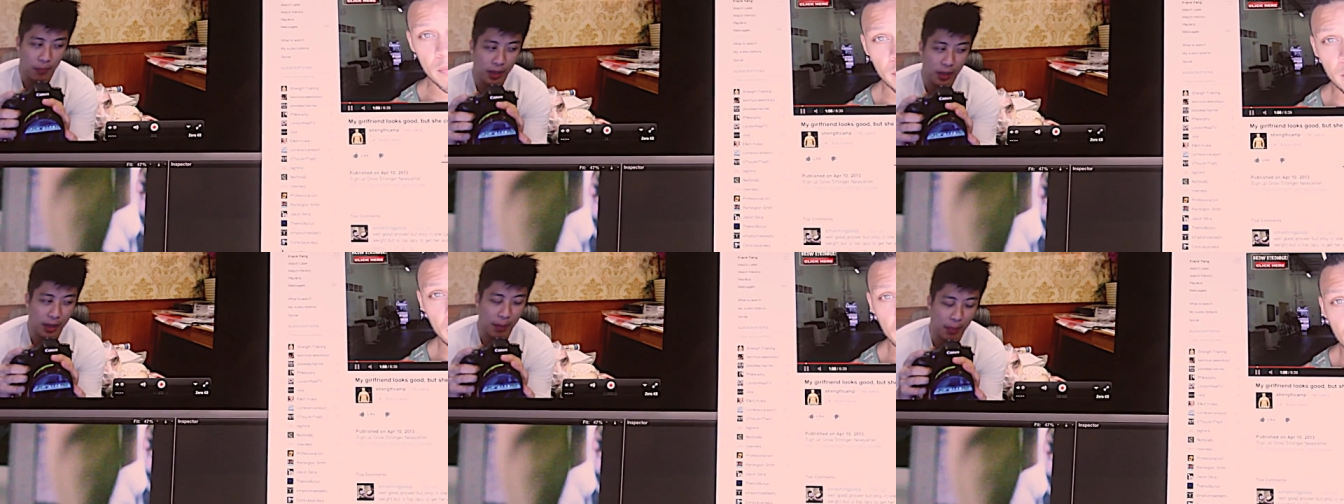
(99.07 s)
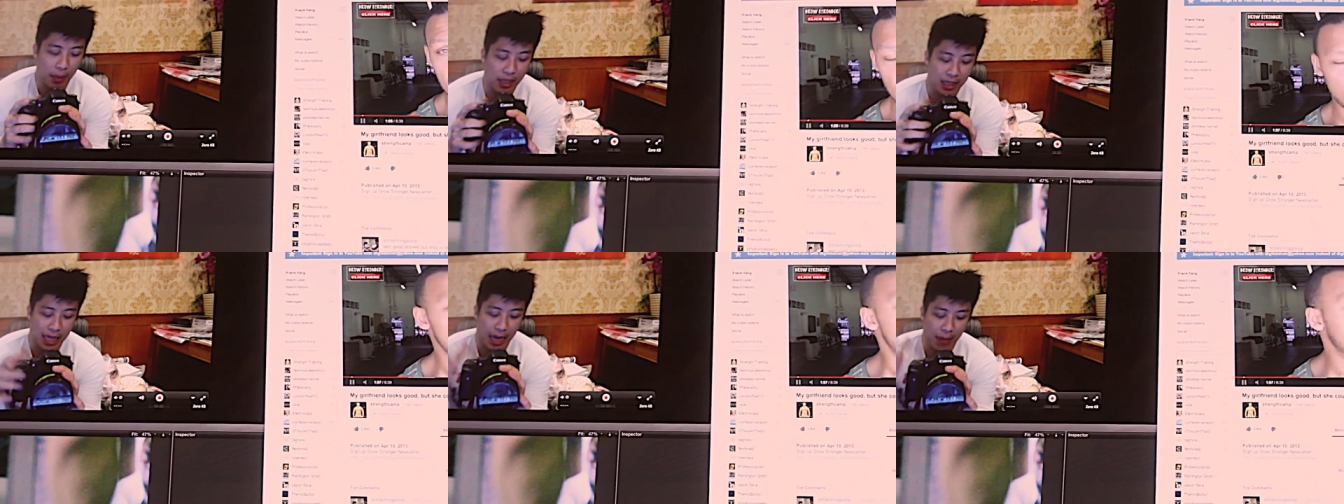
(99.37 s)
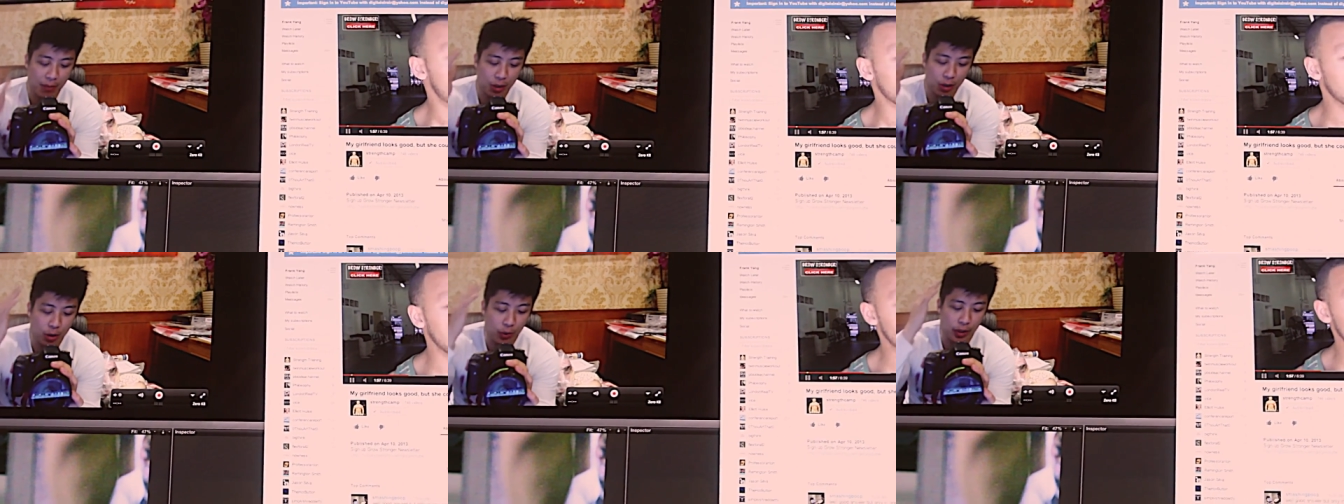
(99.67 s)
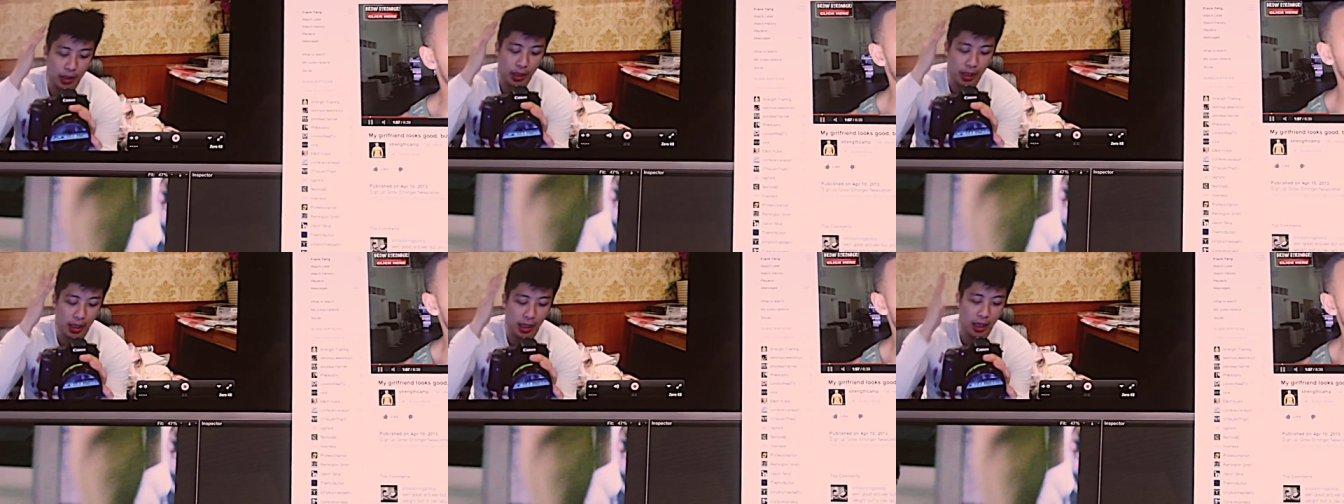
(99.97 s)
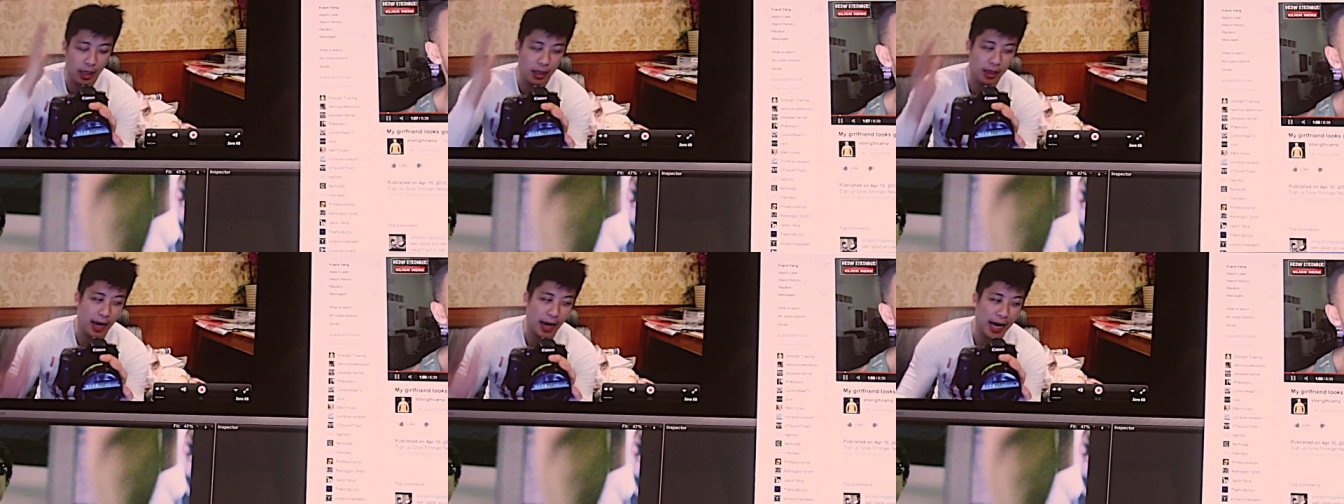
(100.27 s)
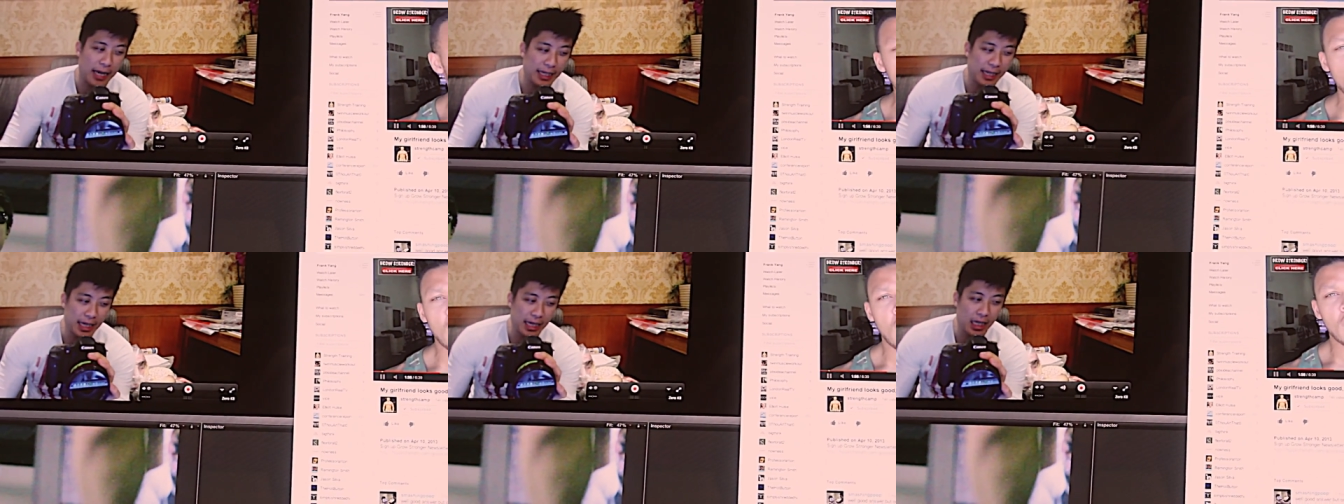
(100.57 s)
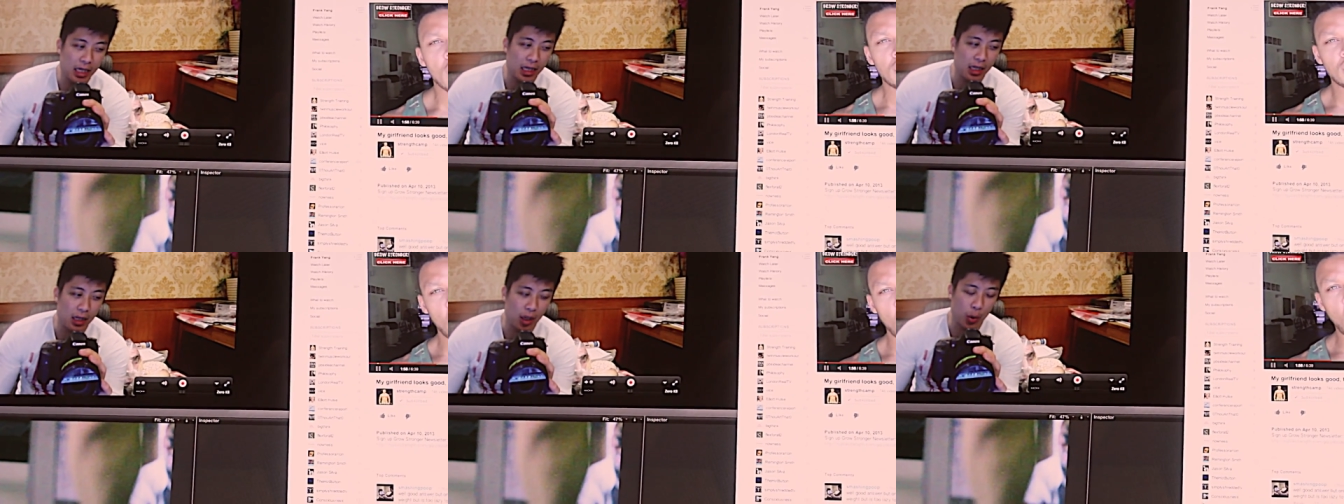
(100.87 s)
the perception or the uh, the
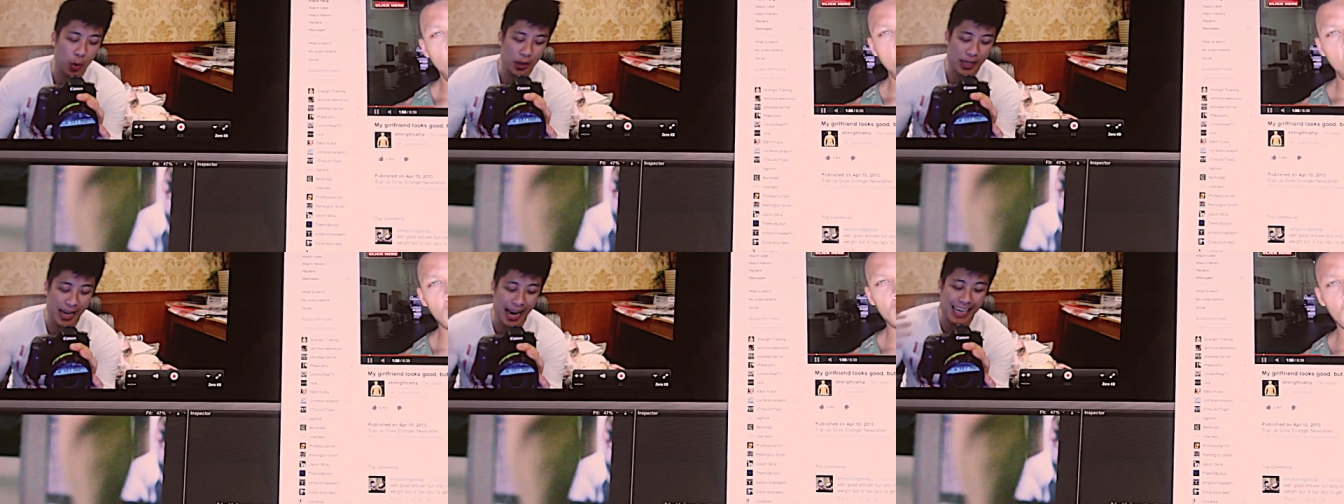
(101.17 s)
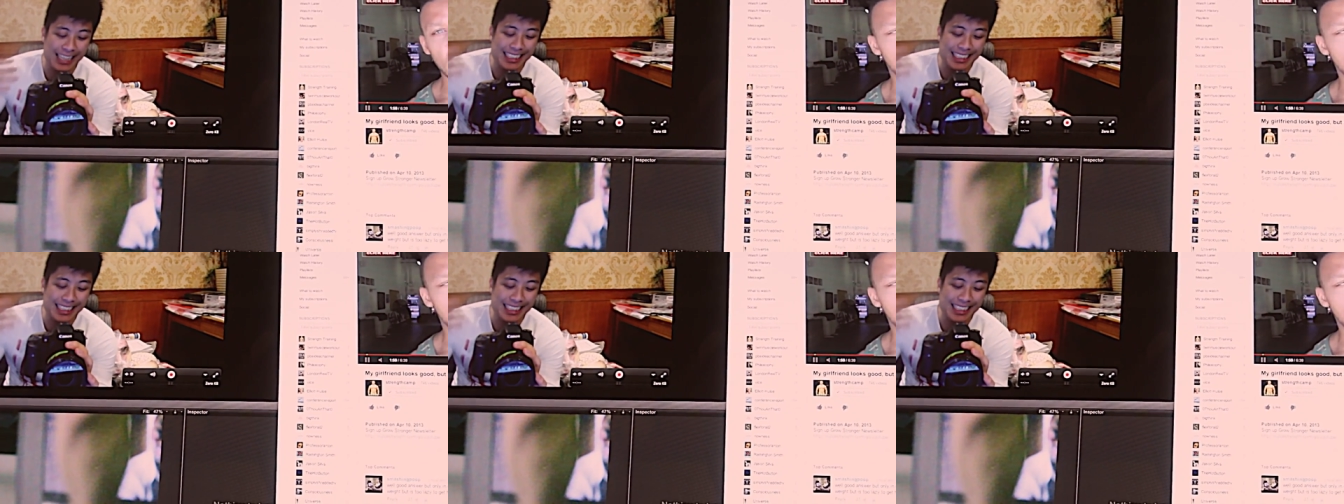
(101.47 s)
idea or the